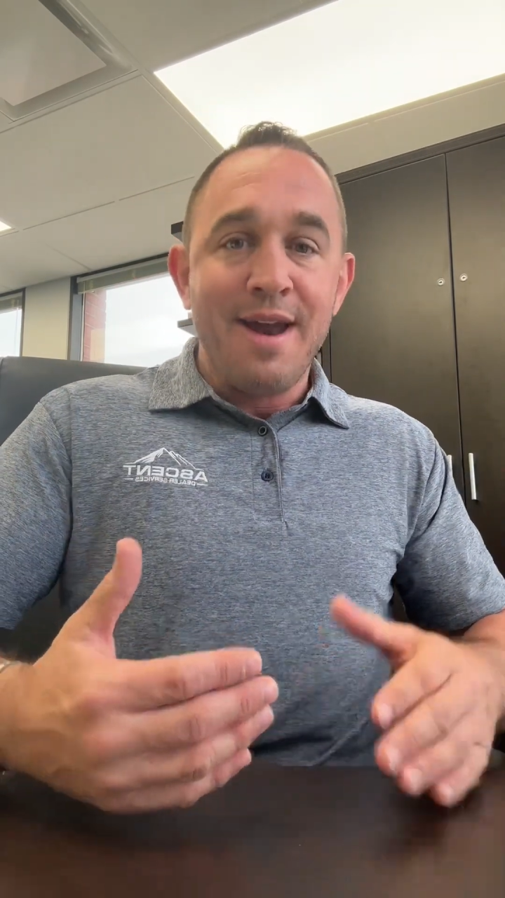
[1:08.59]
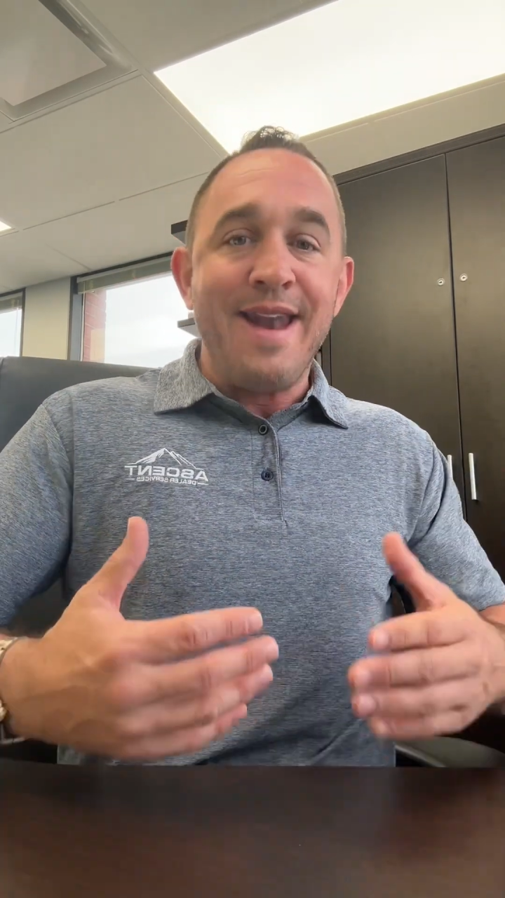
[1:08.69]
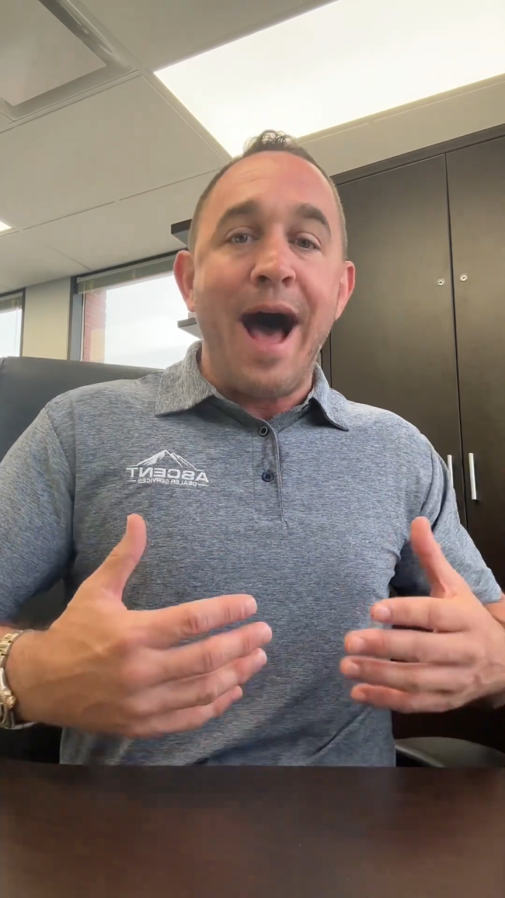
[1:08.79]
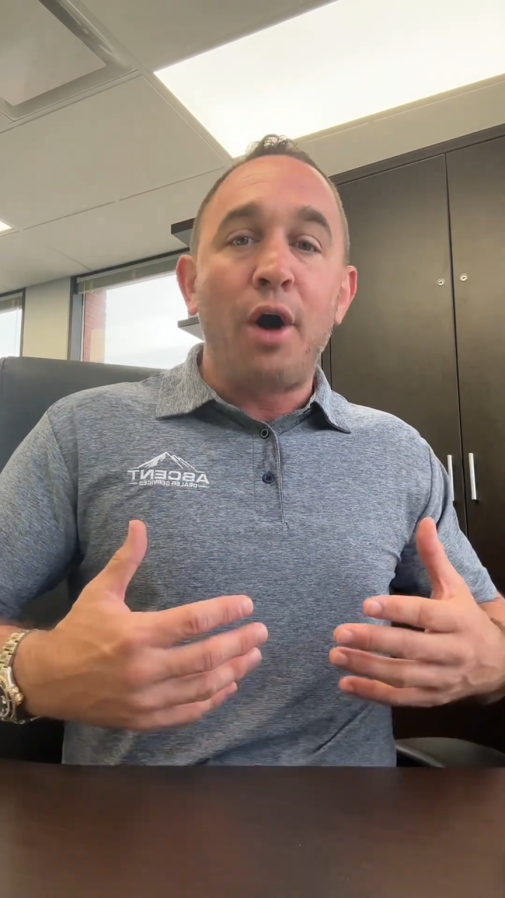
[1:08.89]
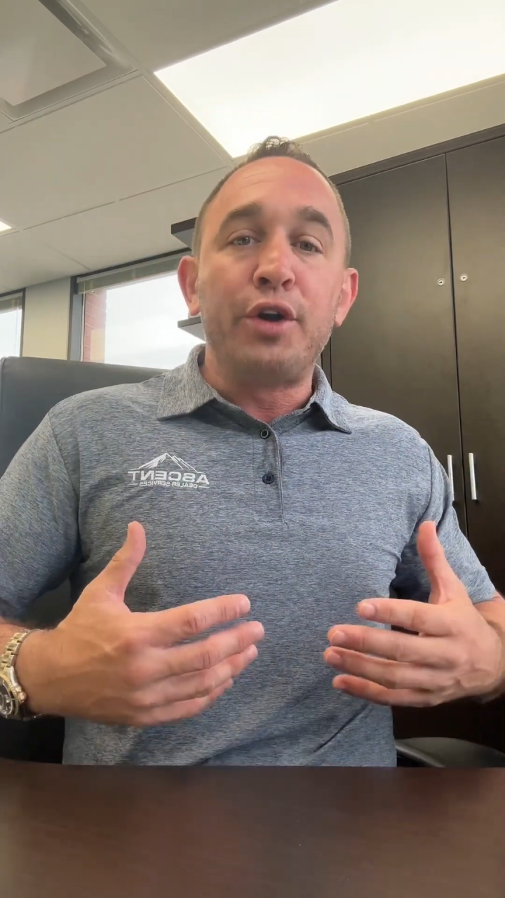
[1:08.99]

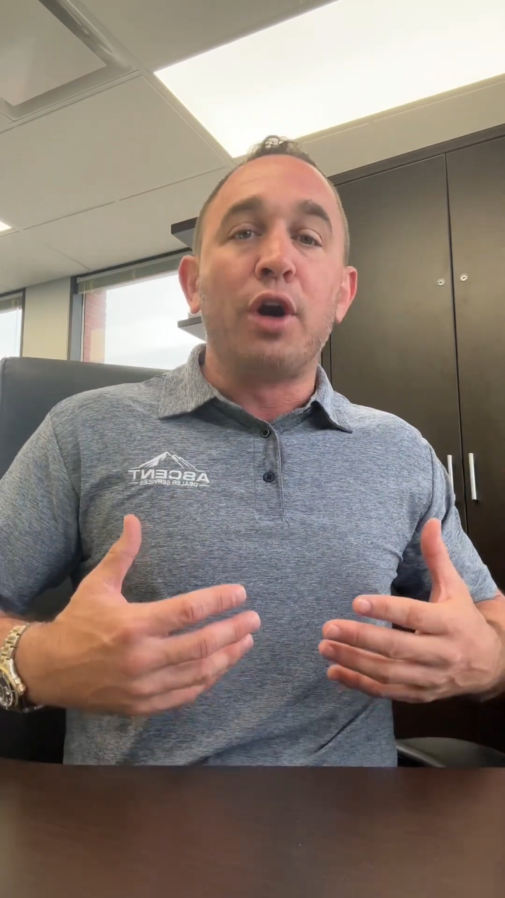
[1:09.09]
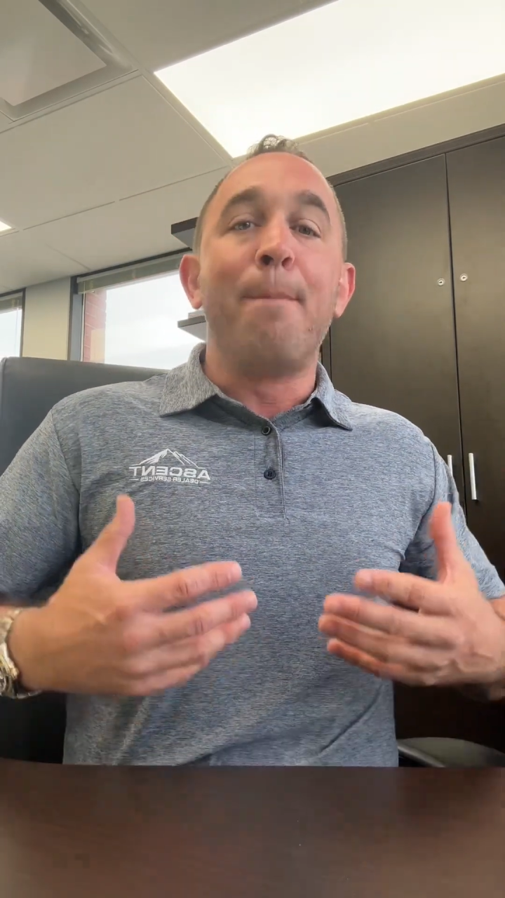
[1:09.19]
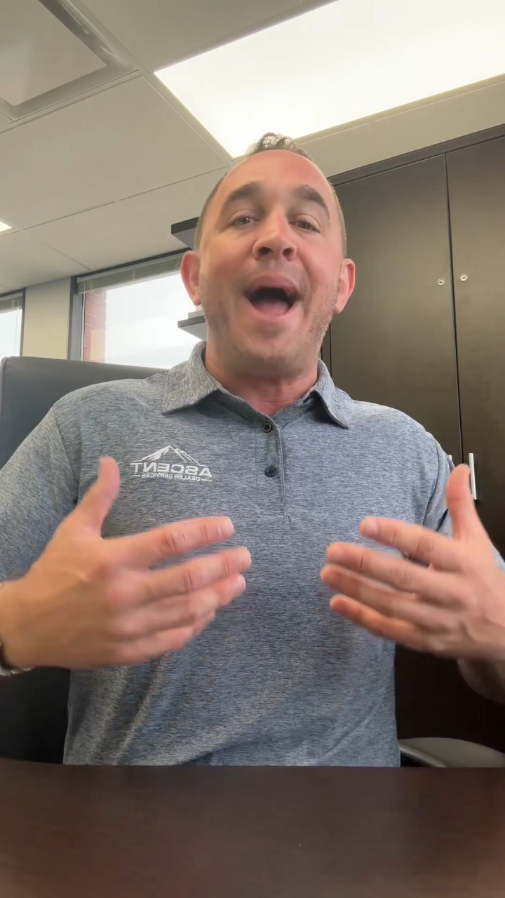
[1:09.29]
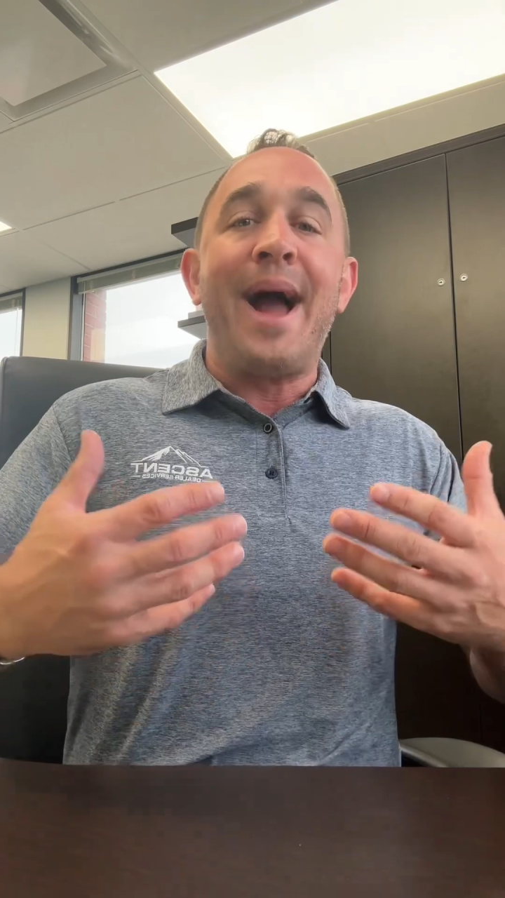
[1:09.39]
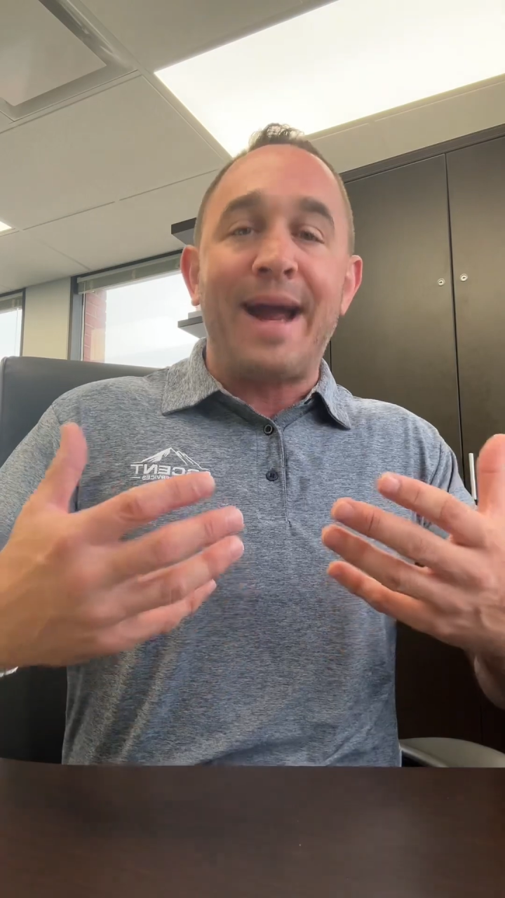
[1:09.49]
Now you're
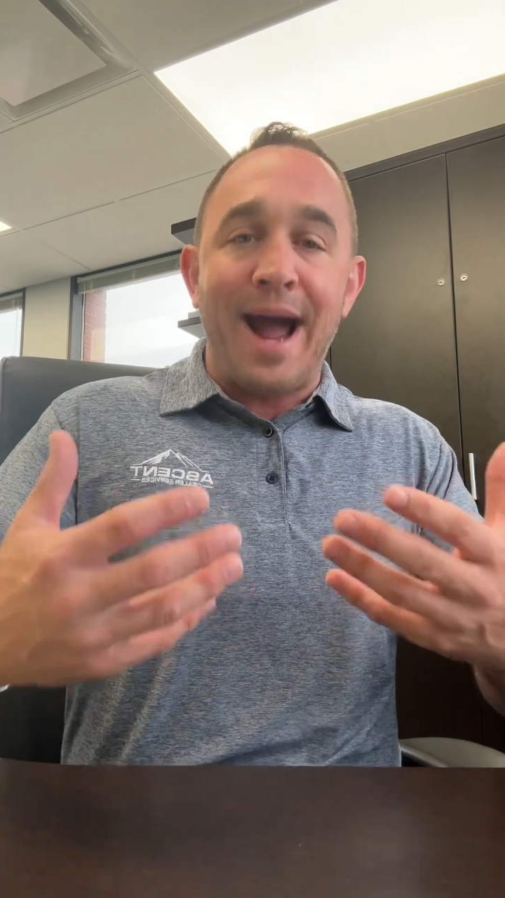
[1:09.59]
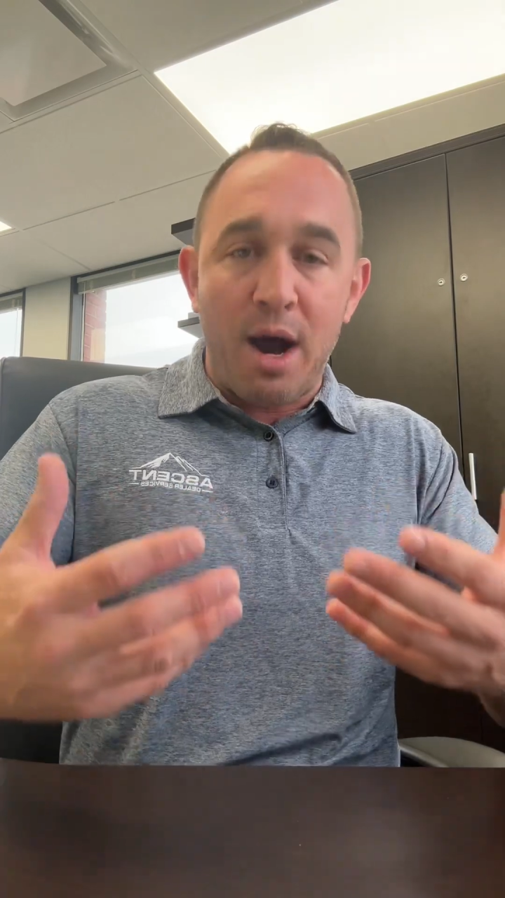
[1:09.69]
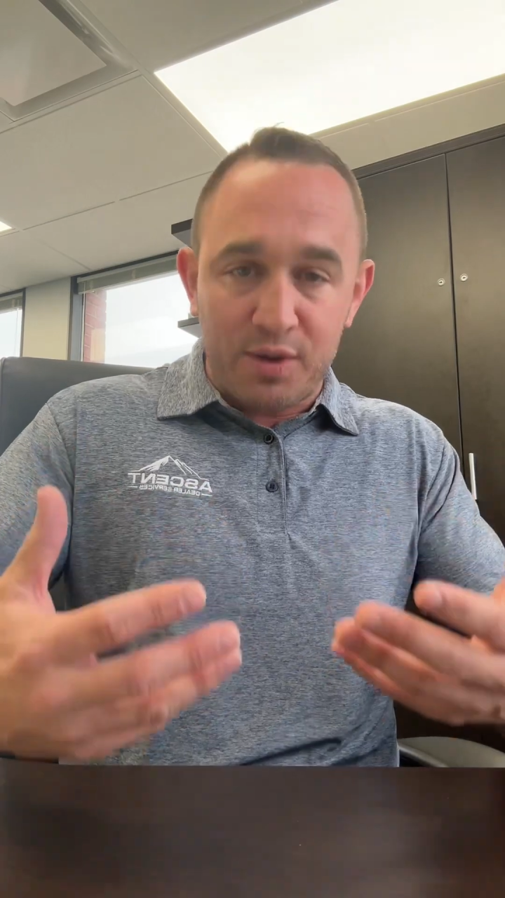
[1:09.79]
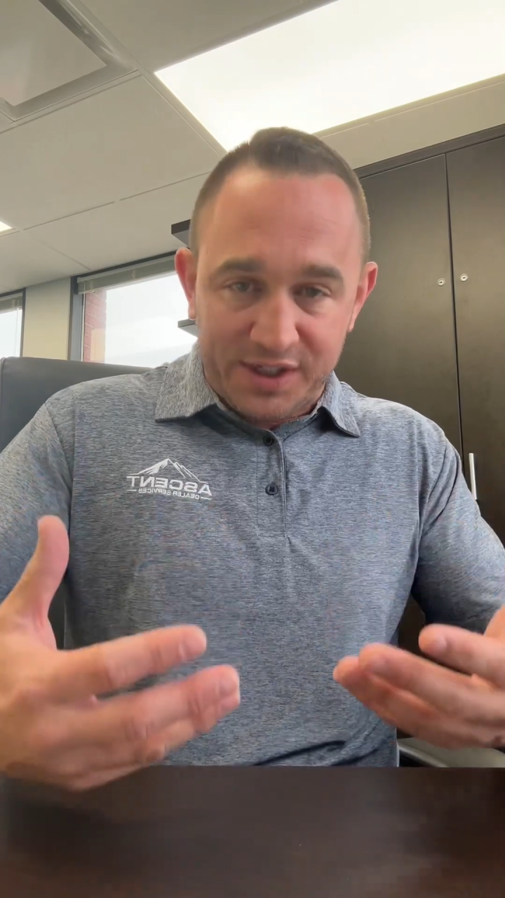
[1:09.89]
back out